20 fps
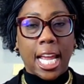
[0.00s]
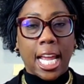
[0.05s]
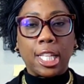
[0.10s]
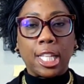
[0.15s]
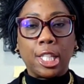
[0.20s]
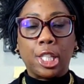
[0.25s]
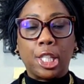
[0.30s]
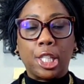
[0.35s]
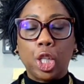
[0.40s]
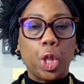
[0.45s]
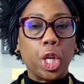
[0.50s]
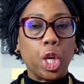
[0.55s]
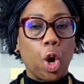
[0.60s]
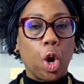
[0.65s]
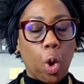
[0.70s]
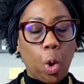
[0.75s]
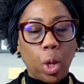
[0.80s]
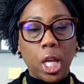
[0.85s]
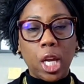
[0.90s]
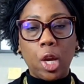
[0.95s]
And so the
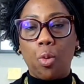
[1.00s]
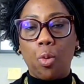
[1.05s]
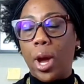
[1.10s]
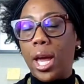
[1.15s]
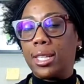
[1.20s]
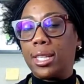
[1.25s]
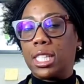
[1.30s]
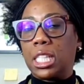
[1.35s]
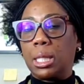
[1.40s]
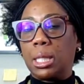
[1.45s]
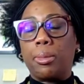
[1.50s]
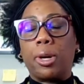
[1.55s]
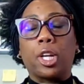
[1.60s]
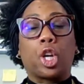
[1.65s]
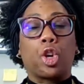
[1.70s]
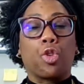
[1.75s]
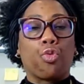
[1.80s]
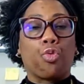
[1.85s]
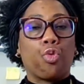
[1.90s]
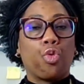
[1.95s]
only way
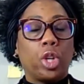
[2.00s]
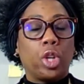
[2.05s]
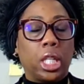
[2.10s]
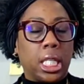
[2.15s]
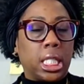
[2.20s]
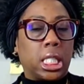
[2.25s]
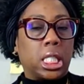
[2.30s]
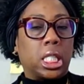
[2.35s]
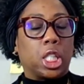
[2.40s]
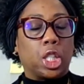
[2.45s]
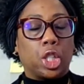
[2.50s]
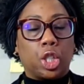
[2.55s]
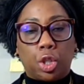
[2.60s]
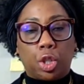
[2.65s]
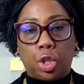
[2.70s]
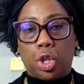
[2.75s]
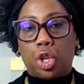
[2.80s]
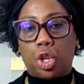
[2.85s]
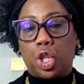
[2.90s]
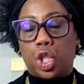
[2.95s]
someone can really
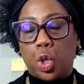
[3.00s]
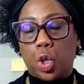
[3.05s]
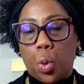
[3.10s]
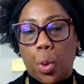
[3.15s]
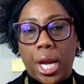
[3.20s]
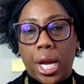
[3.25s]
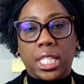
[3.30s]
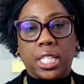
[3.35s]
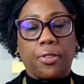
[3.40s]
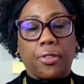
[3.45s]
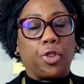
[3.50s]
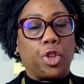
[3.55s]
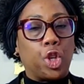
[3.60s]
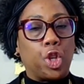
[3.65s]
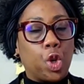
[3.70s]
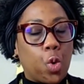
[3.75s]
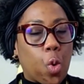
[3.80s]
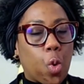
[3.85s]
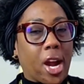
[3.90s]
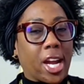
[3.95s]
steal your joy is if
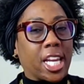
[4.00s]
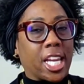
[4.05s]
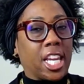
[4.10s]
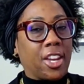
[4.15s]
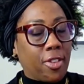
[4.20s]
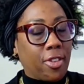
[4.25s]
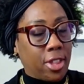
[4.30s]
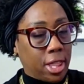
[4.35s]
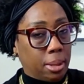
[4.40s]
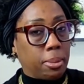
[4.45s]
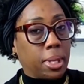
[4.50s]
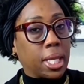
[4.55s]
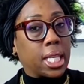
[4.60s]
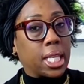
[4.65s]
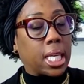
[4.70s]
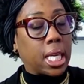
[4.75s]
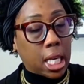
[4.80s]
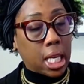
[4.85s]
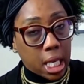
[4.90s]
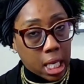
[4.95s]
you are giving them the
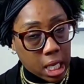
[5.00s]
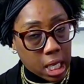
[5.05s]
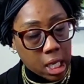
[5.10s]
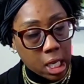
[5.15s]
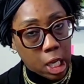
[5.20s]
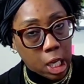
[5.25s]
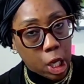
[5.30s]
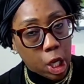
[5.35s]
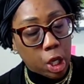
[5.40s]
key